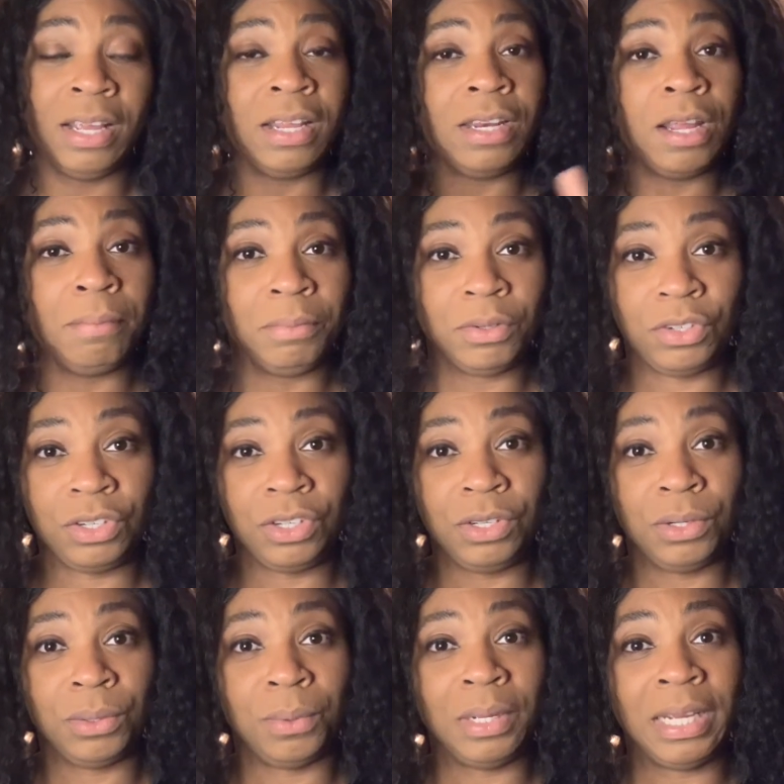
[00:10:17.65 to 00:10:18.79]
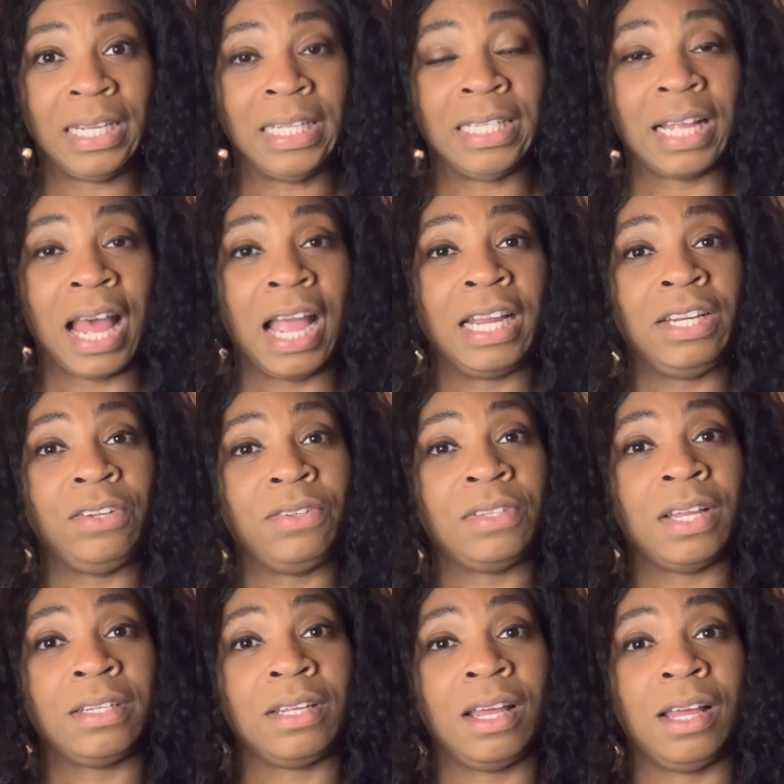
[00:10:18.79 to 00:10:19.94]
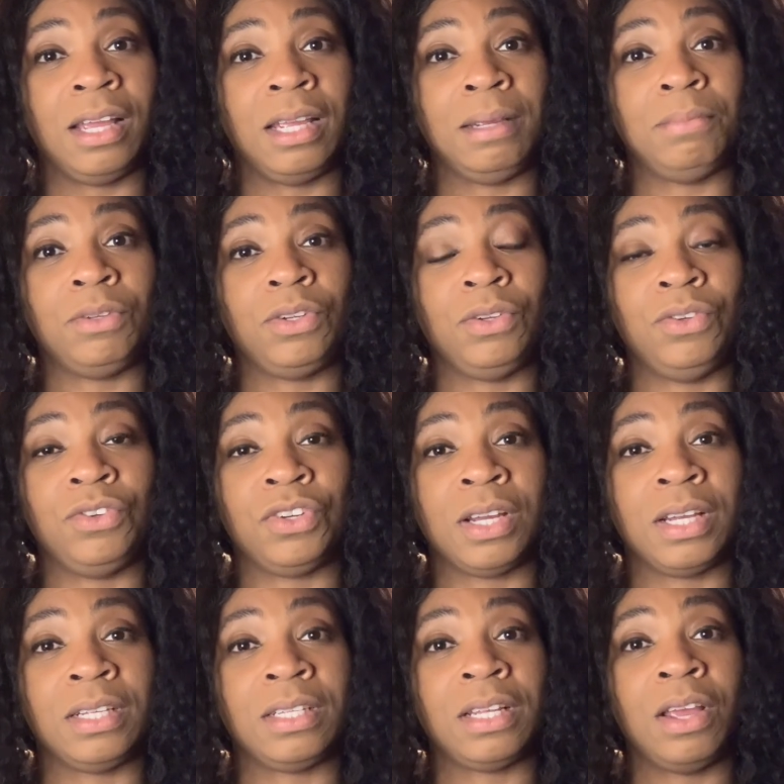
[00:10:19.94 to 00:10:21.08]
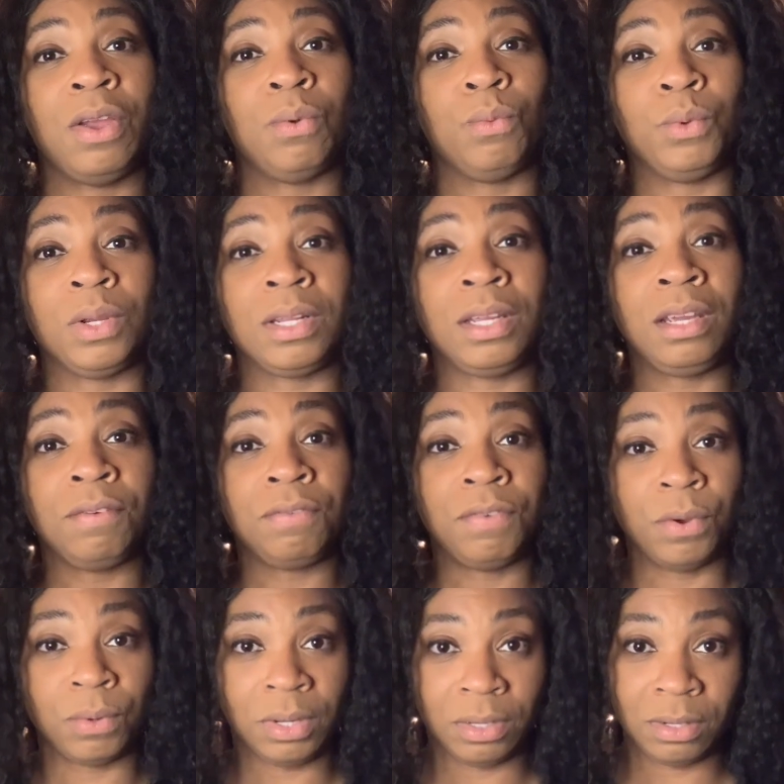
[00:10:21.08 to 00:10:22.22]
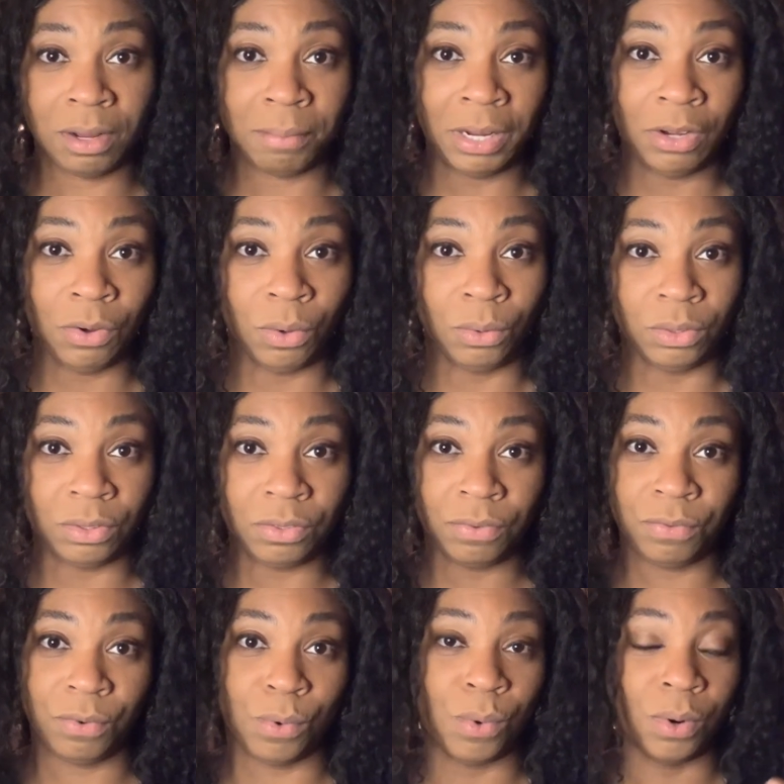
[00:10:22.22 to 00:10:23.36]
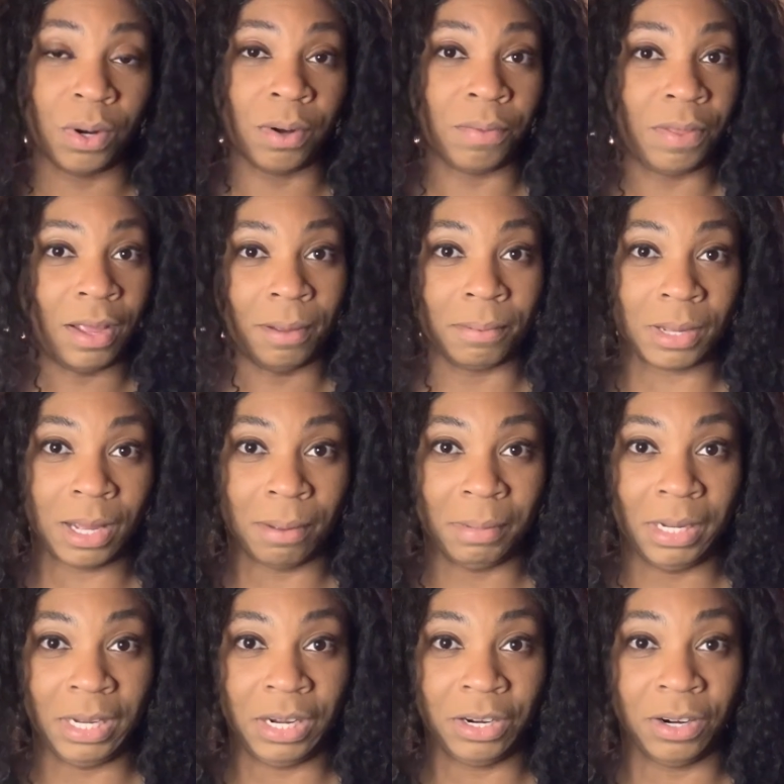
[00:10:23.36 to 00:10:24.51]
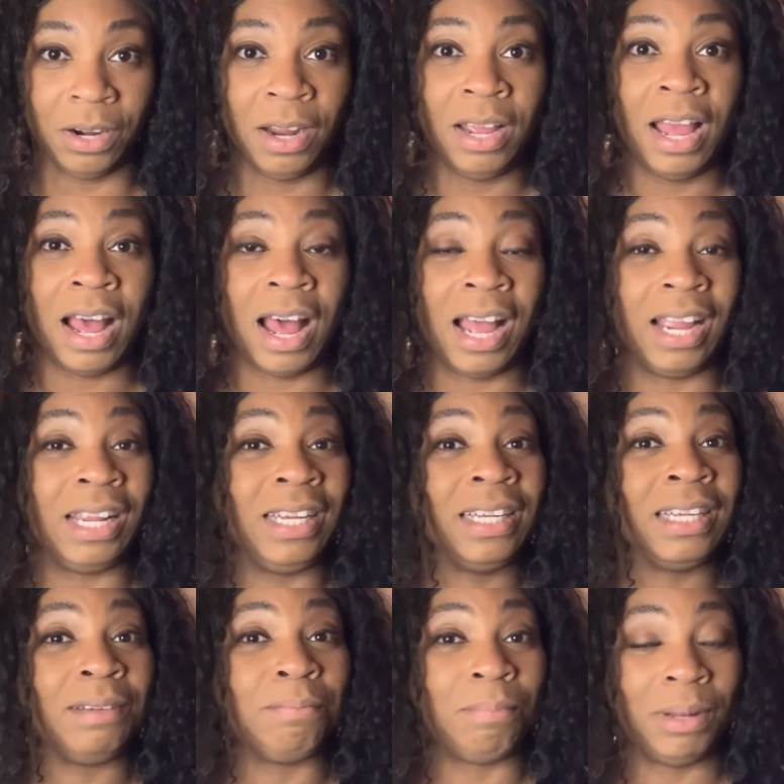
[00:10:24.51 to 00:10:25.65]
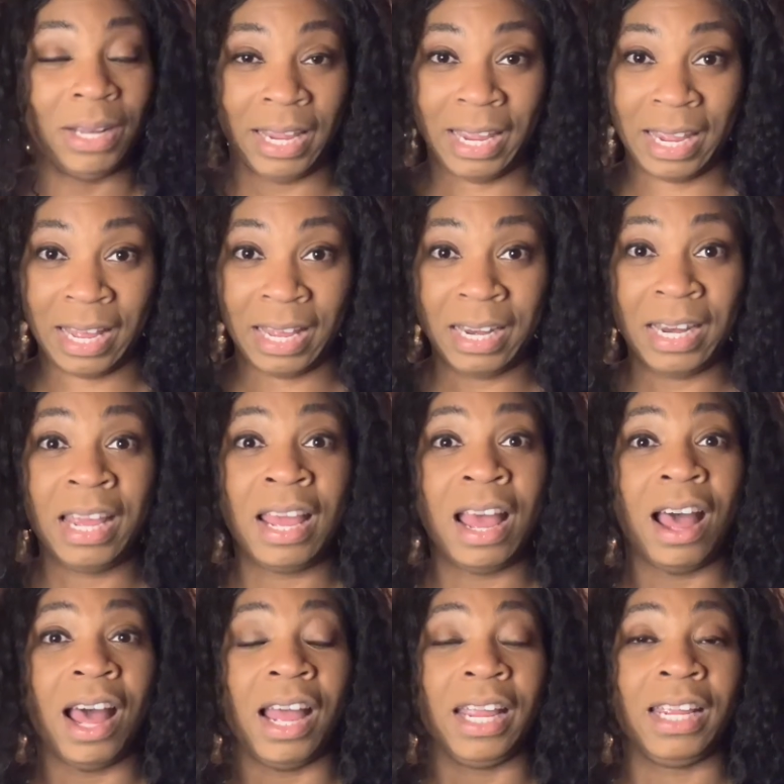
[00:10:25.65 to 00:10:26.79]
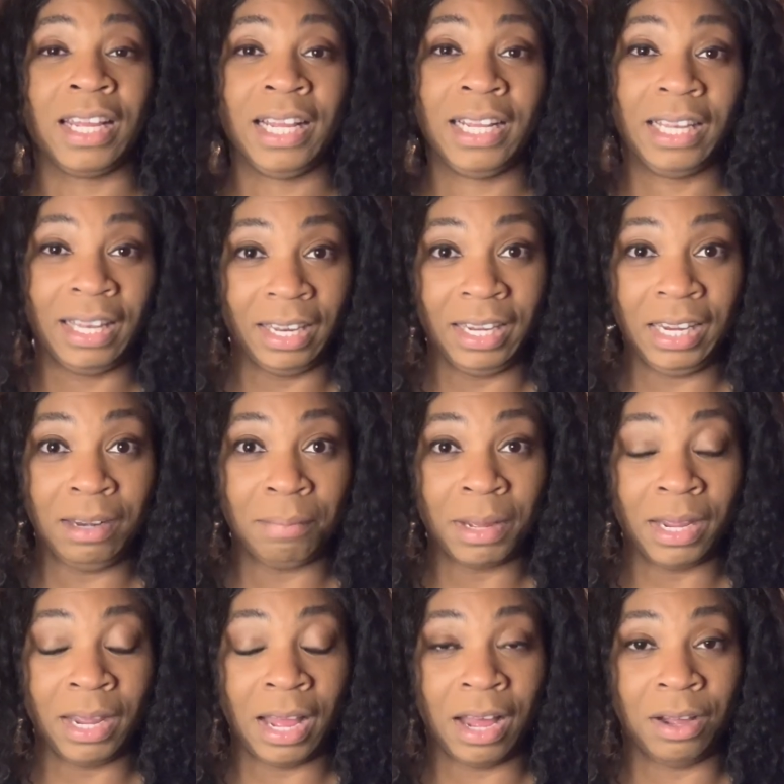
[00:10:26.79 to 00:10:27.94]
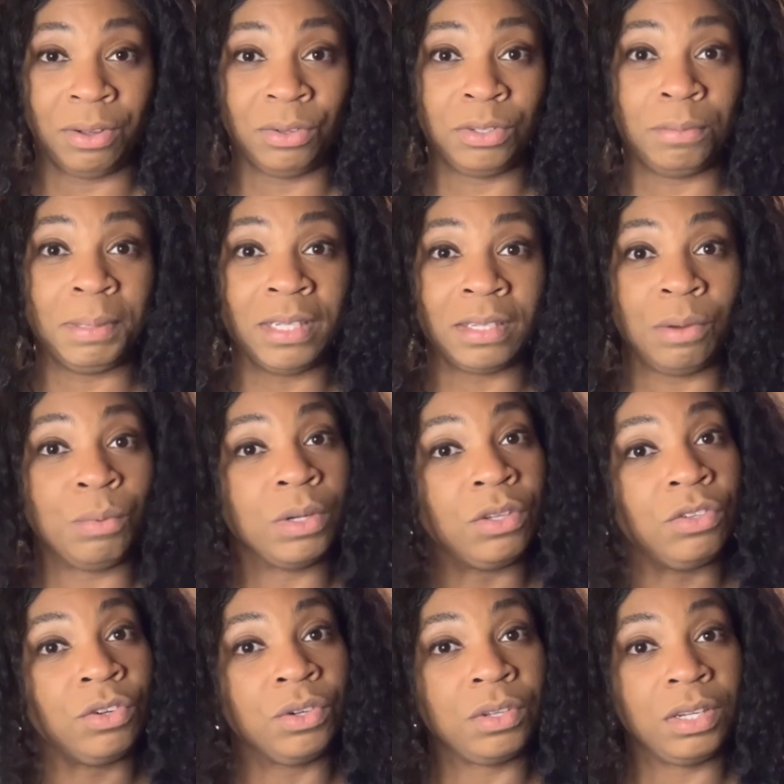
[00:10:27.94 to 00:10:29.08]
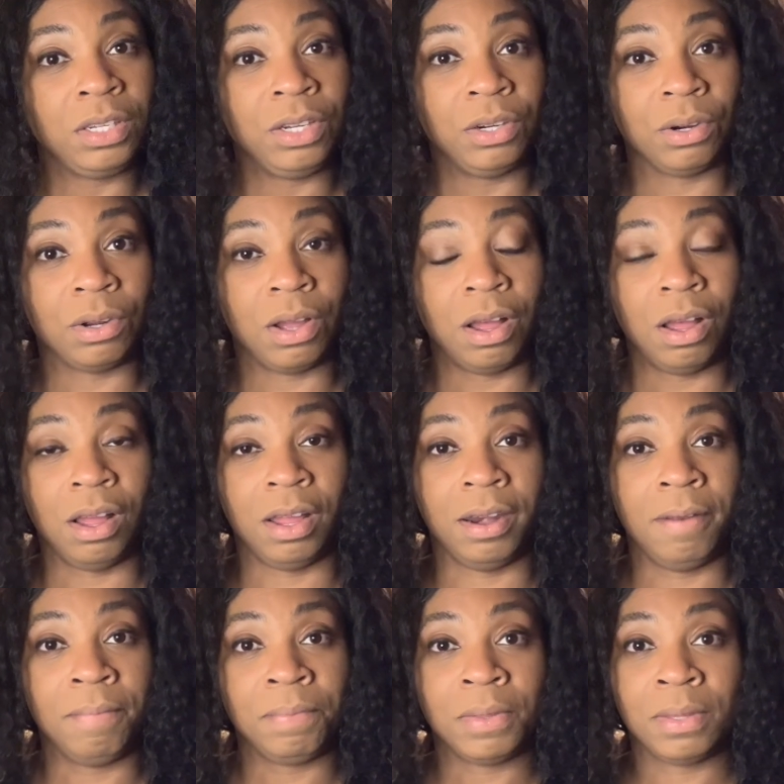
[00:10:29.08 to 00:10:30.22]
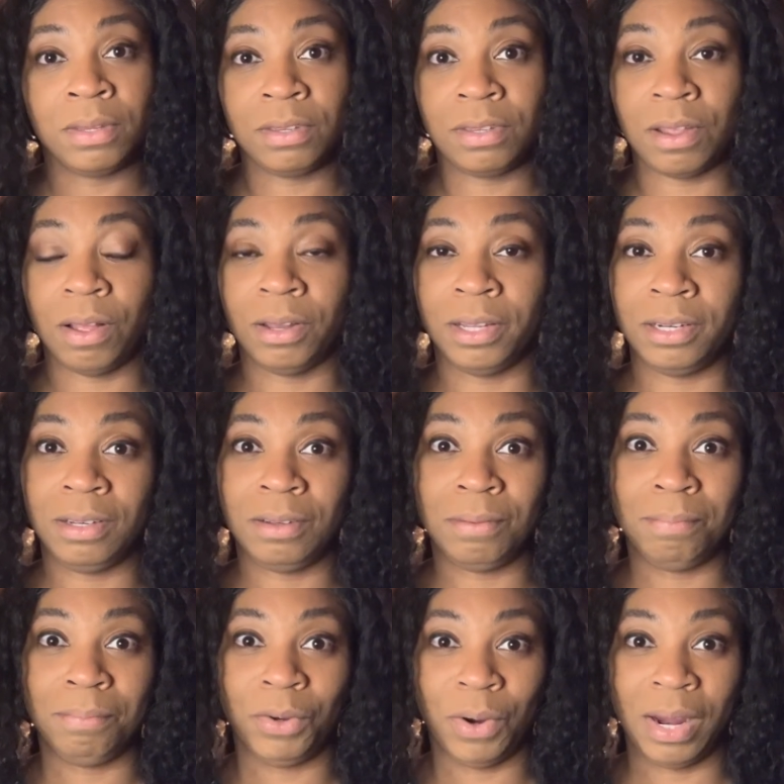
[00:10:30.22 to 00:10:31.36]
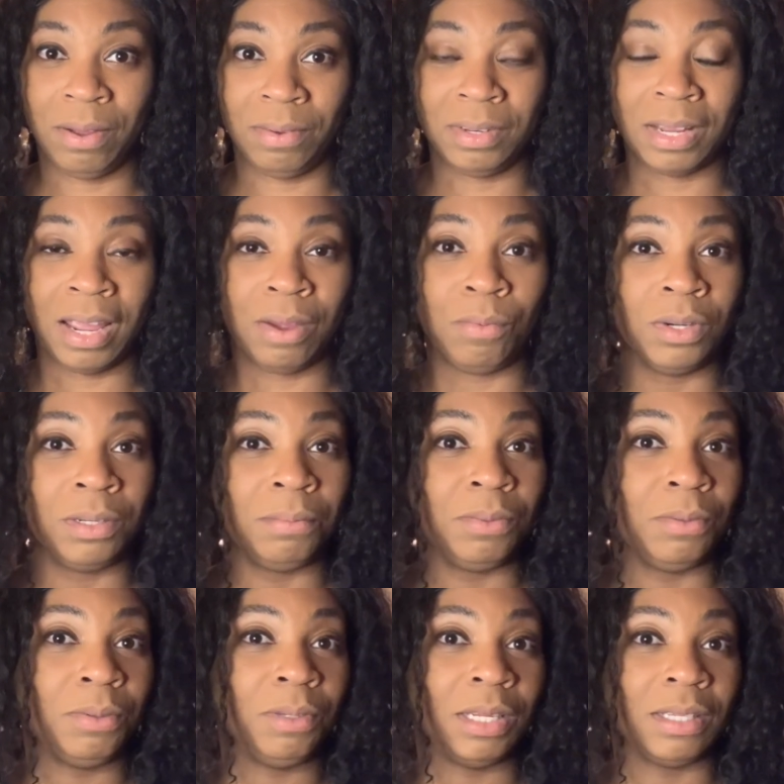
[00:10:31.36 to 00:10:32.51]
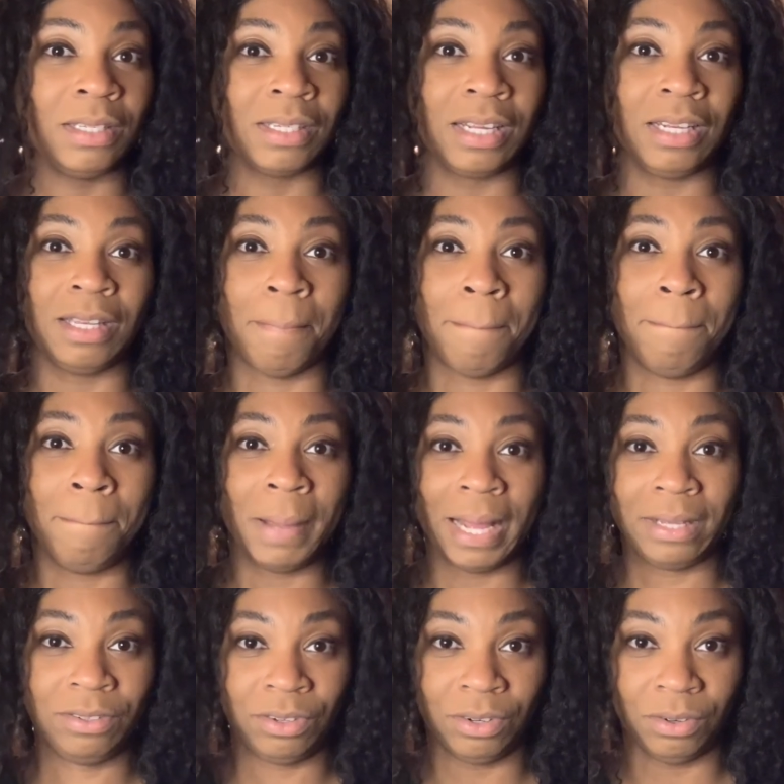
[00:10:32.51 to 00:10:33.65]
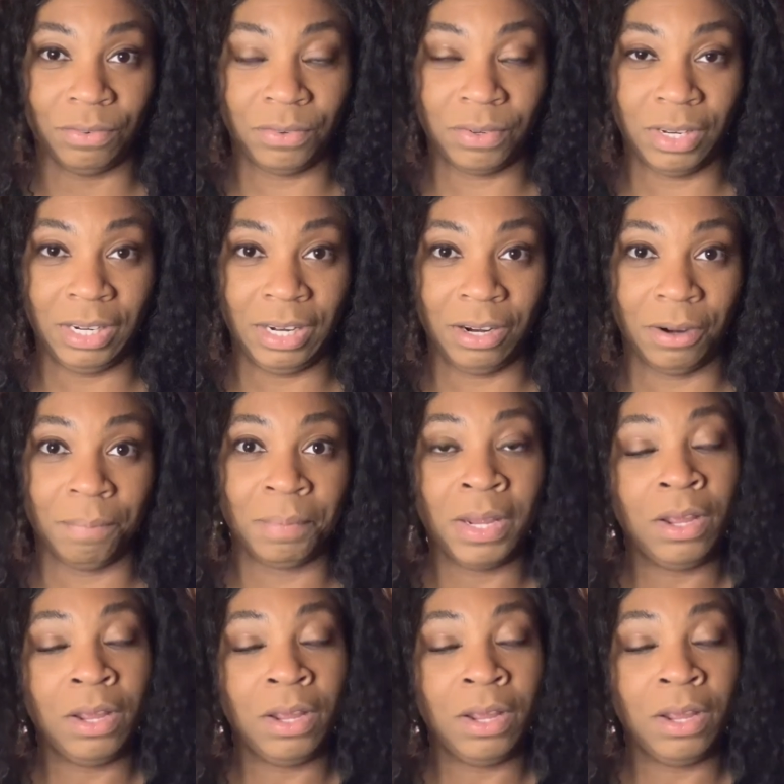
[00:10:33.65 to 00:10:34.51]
Number two is I use that time to just really get focused on my goals for the upcoming year. I clean my house because I want to start the year on solid ground. I want to just get the best start for the year.